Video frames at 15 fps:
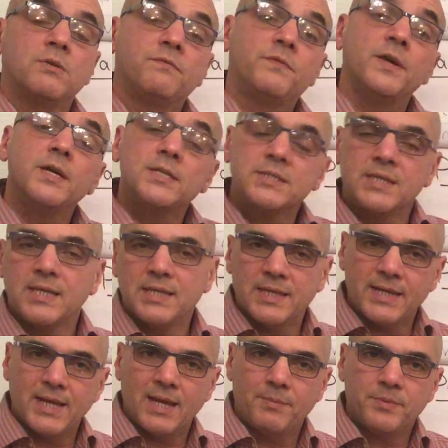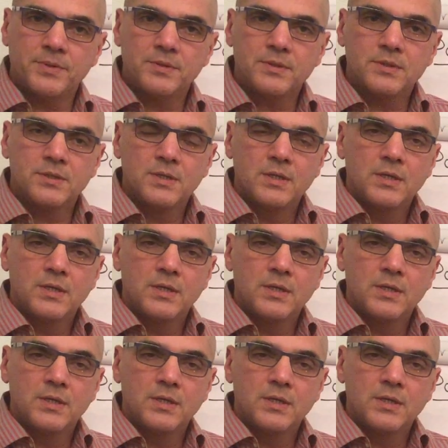first thing that happened.